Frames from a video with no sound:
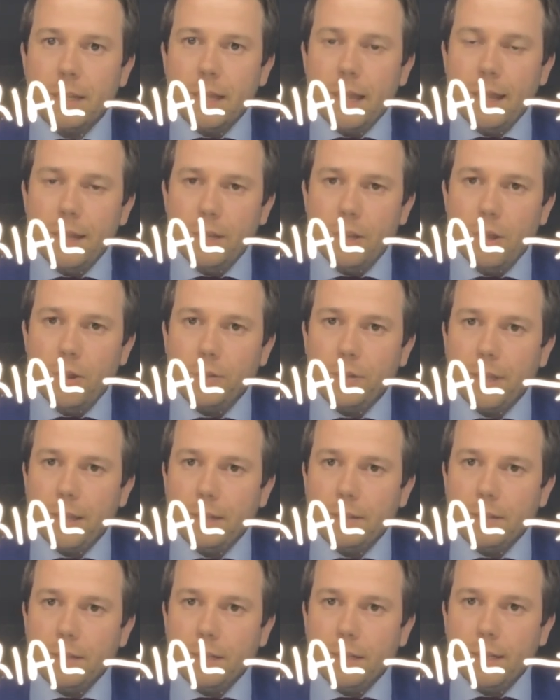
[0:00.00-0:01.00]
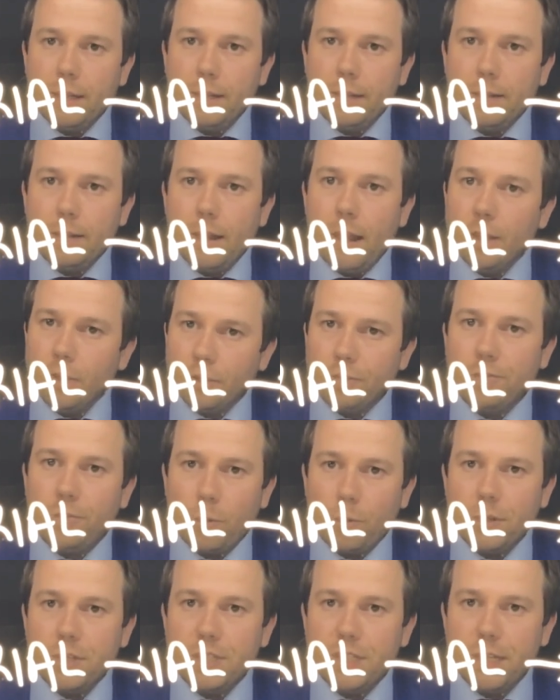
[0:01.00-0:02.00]
and know that I look
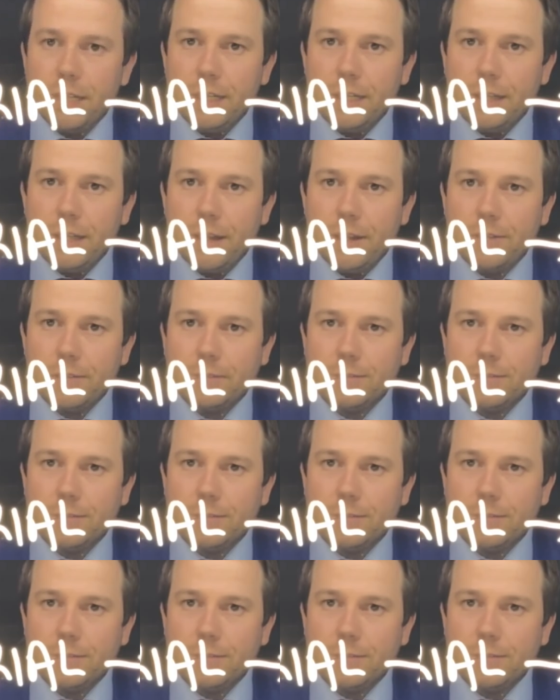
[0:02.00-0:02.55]
forward to seeing you there.